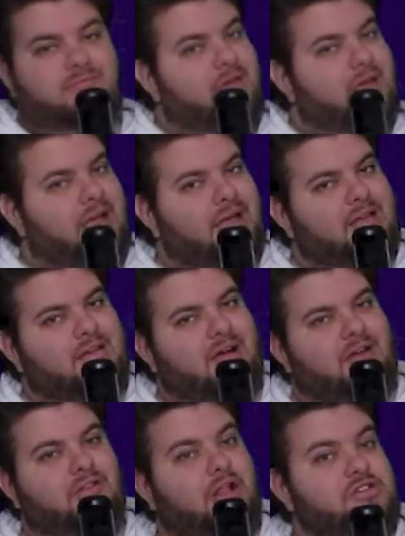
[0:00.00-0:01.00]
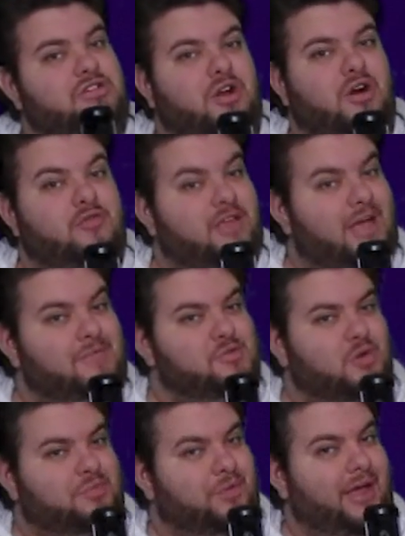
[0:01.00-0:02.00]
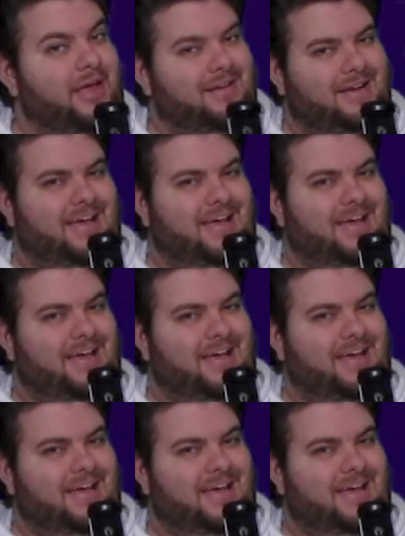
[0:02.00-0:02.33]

and I'll let you know if the game is worth playing.